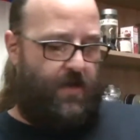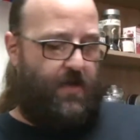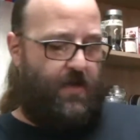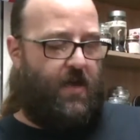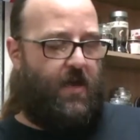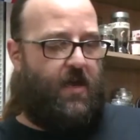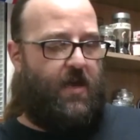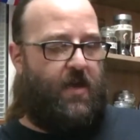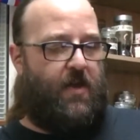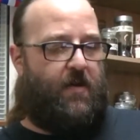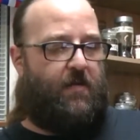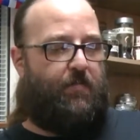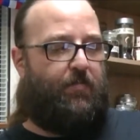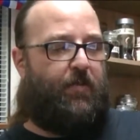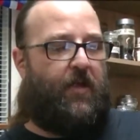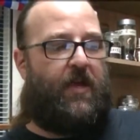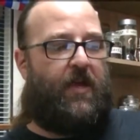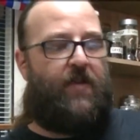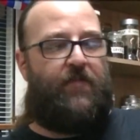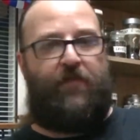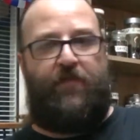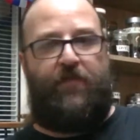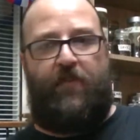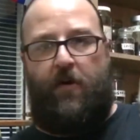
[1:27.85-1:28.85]
a
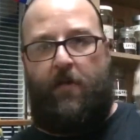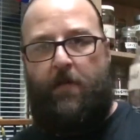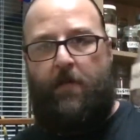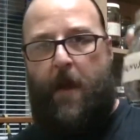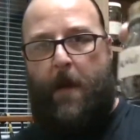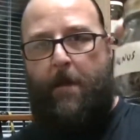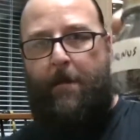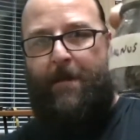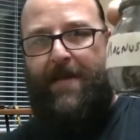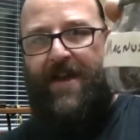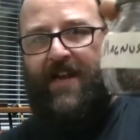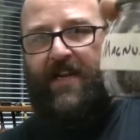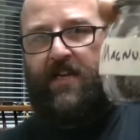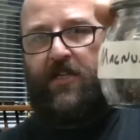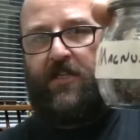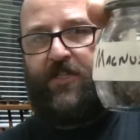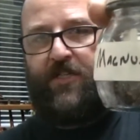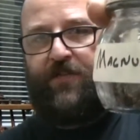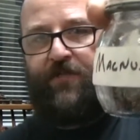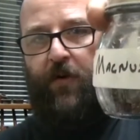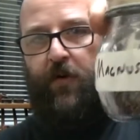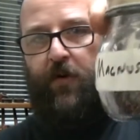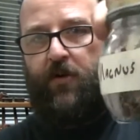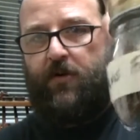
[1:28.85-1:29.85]
blend from
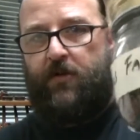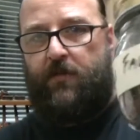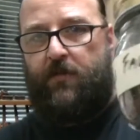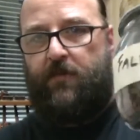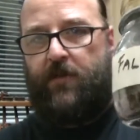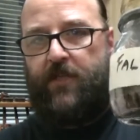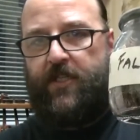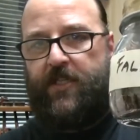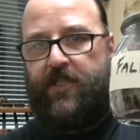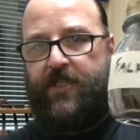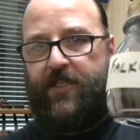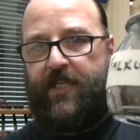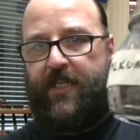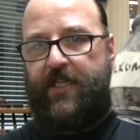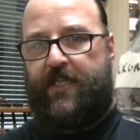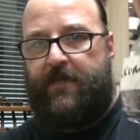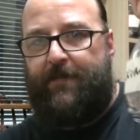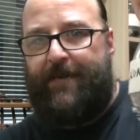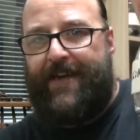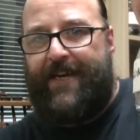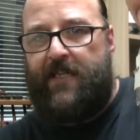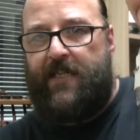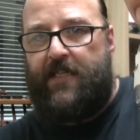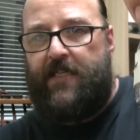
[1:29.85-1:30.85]
Magnus Falcom, which is a
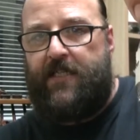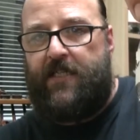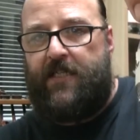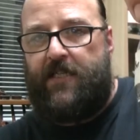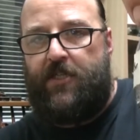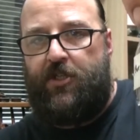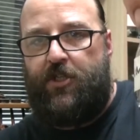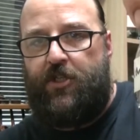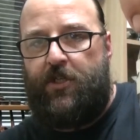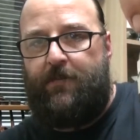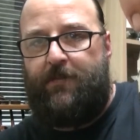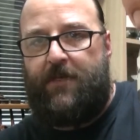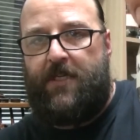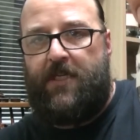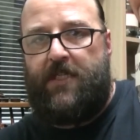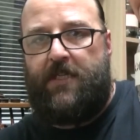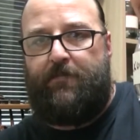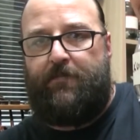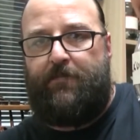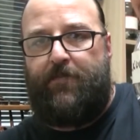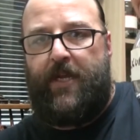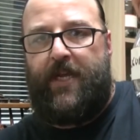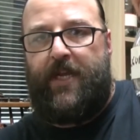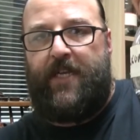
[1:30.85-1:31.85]
tobacconist in Germany,
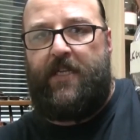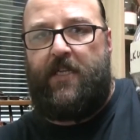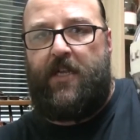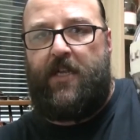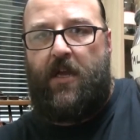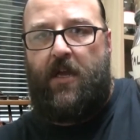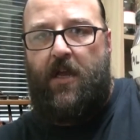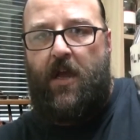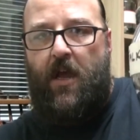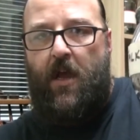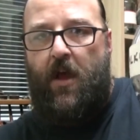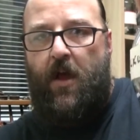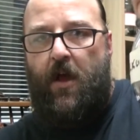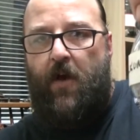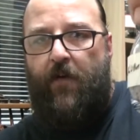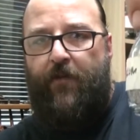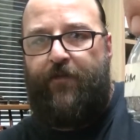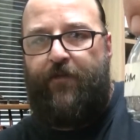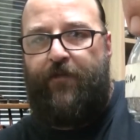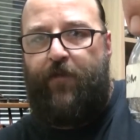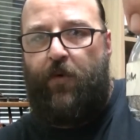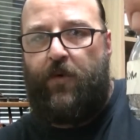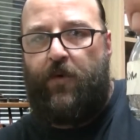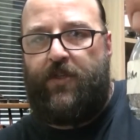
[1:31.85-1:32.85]
some blend
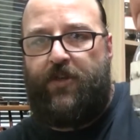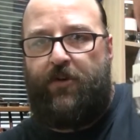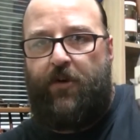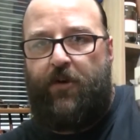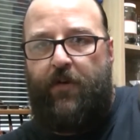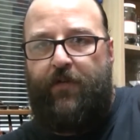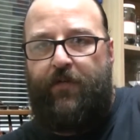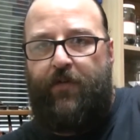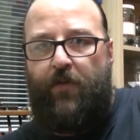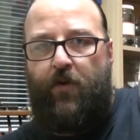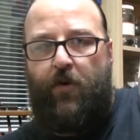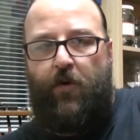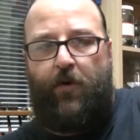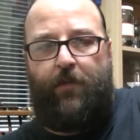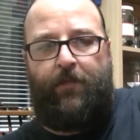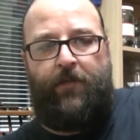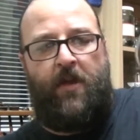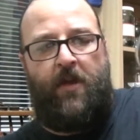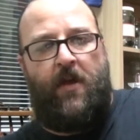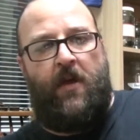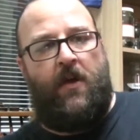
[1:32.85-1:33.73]
404.